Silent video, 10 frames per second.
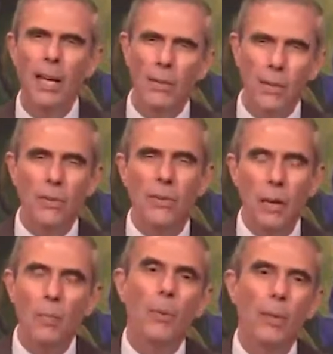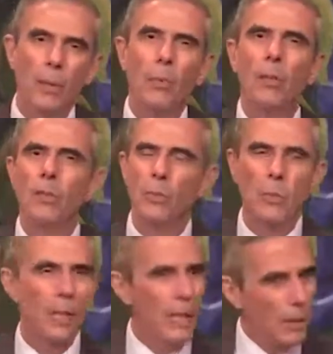There's some point at which
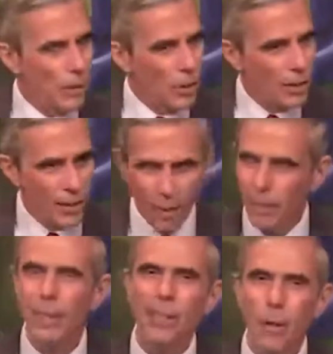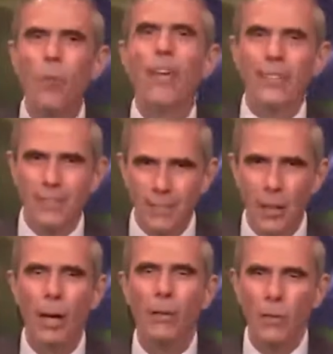we just suddenly know that's
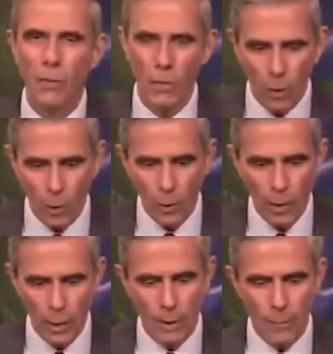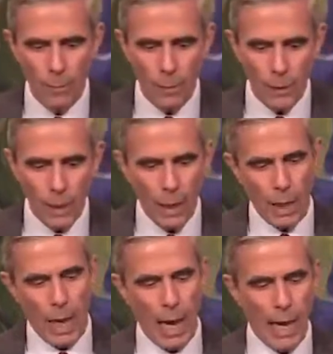not so.
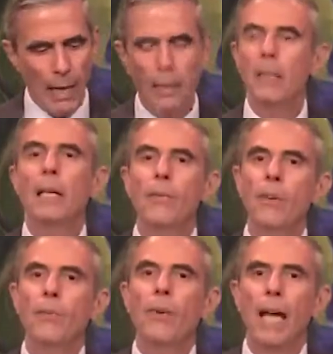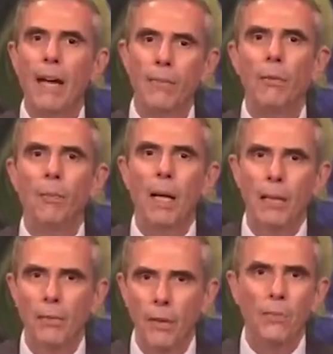And even if we haven't
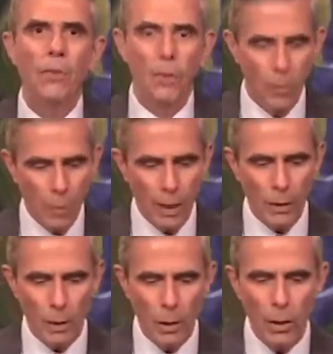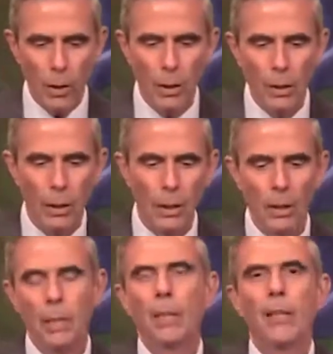manifested the greater good,
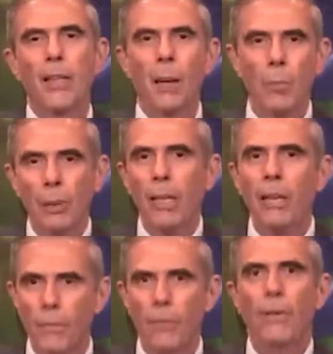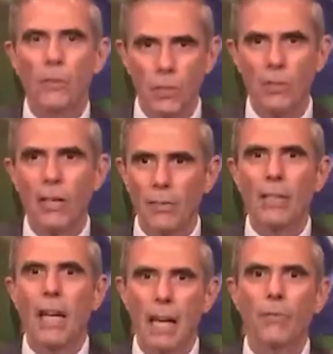that belief just doesn't
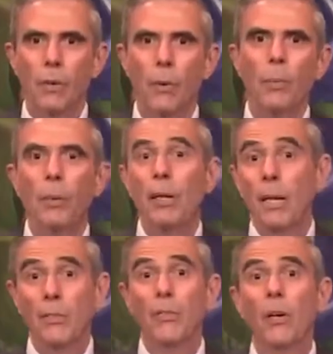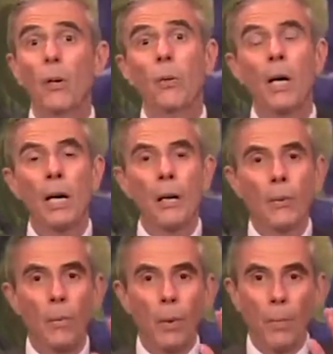have a grip on us. So
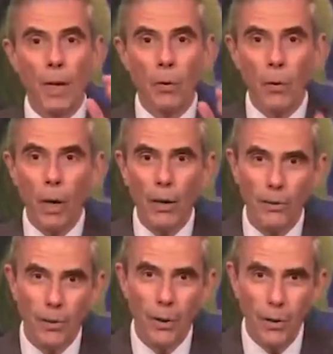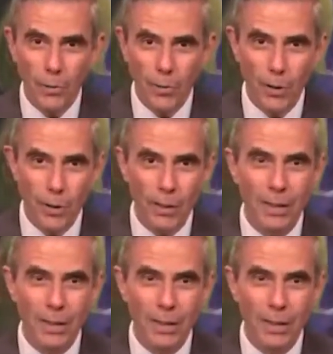when we cross over,